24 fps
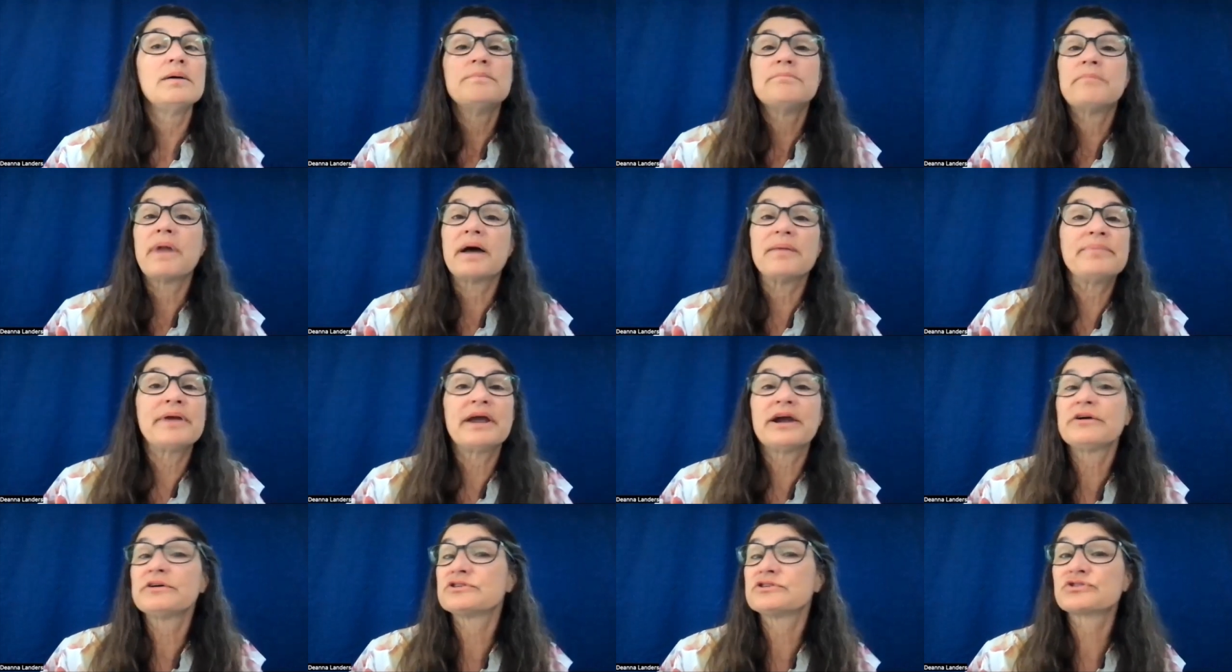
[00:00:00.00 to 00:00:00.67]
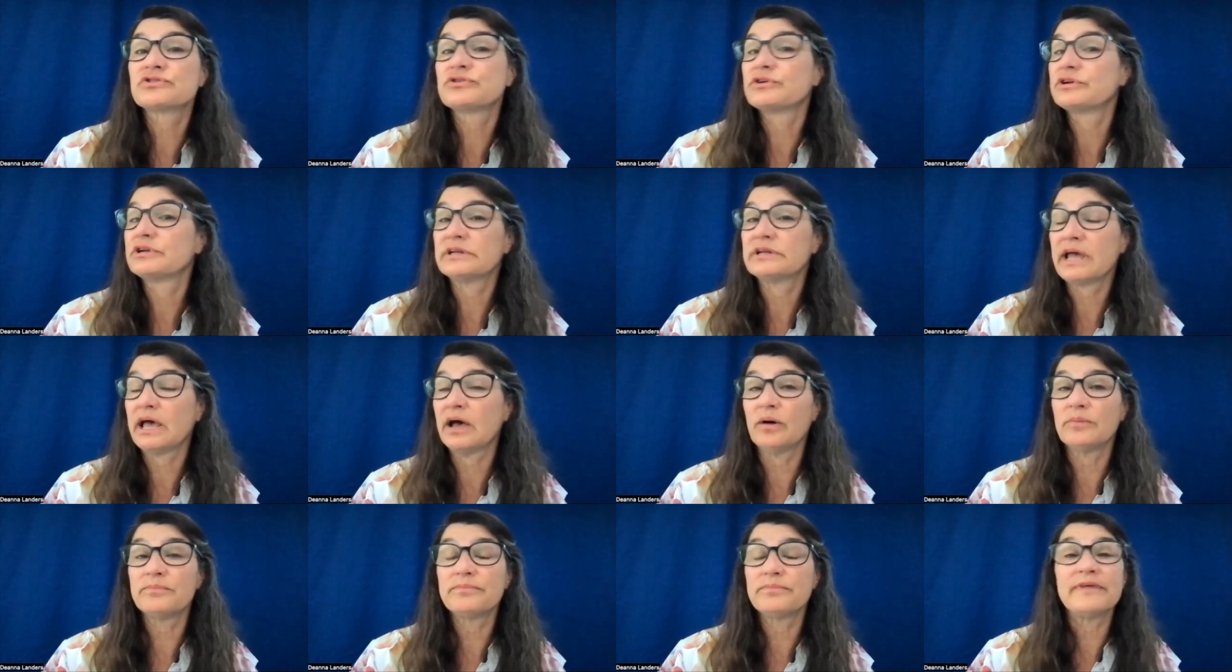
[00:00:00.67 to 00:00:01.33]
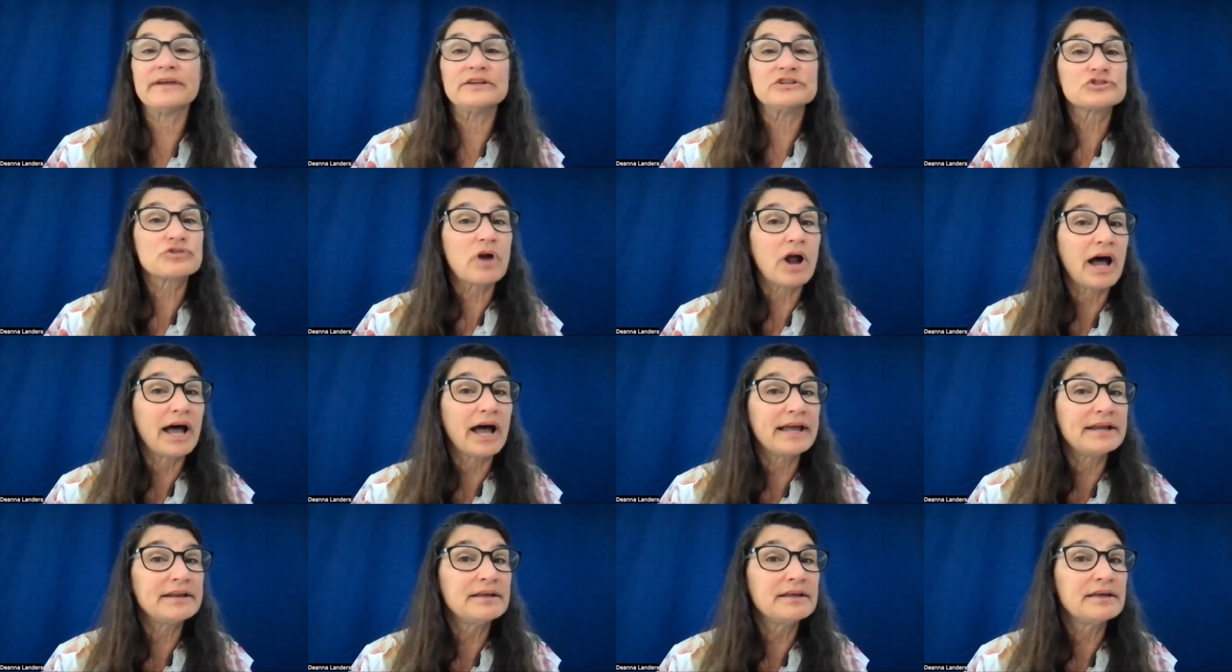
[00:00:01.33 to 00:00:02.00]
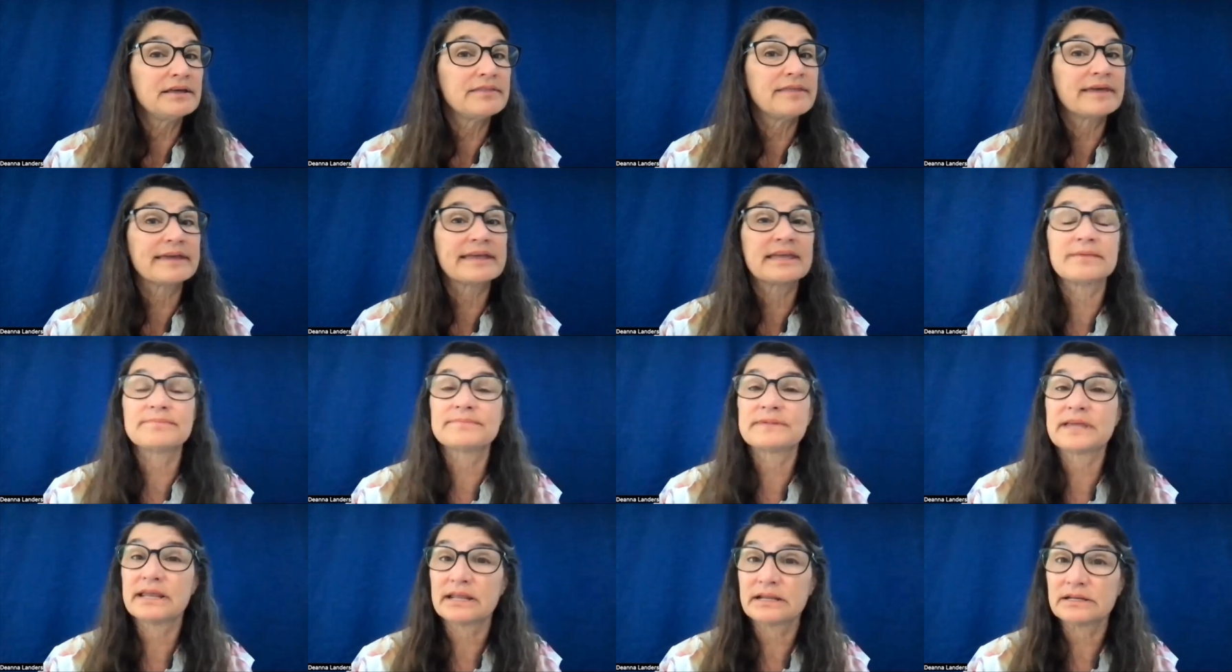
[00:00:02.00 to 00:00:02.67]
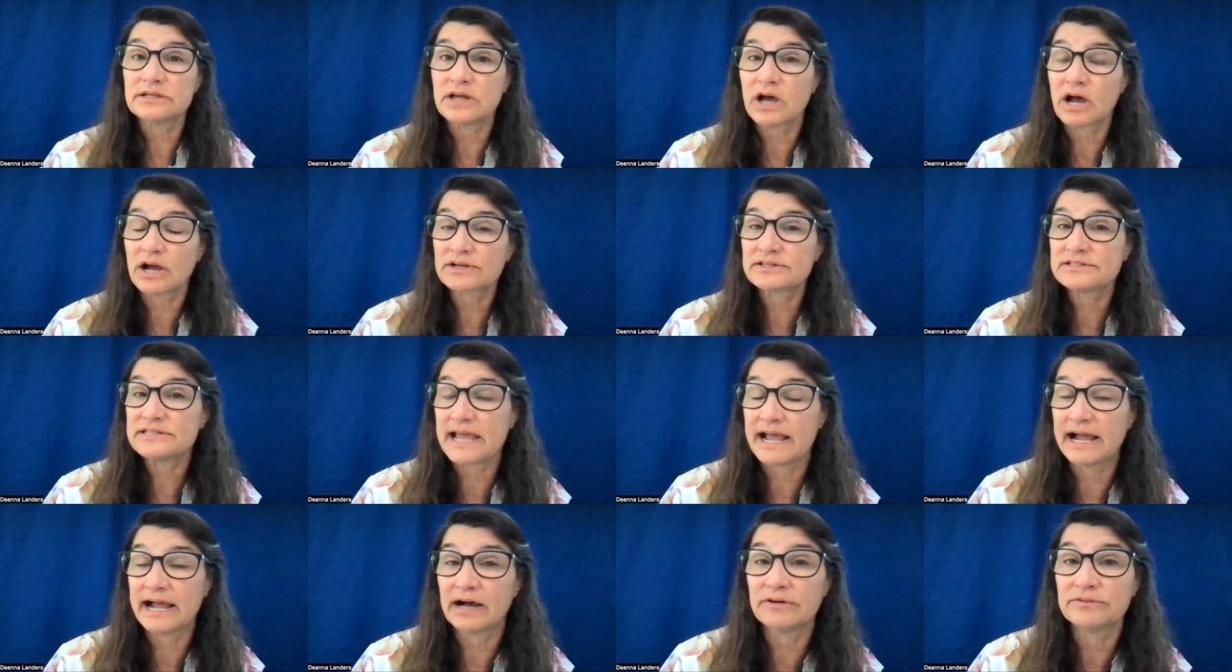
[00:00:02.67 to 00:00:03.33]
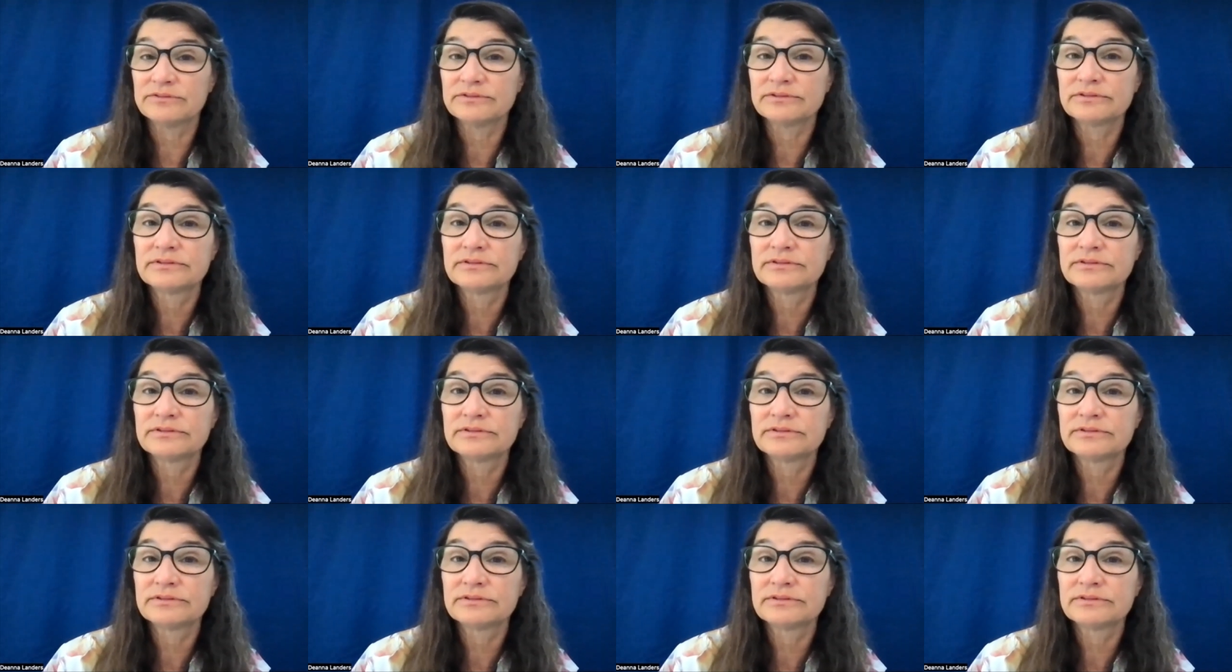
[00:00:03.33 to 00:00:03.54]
My parents couldn't help. They tried, they kept getting knocked down.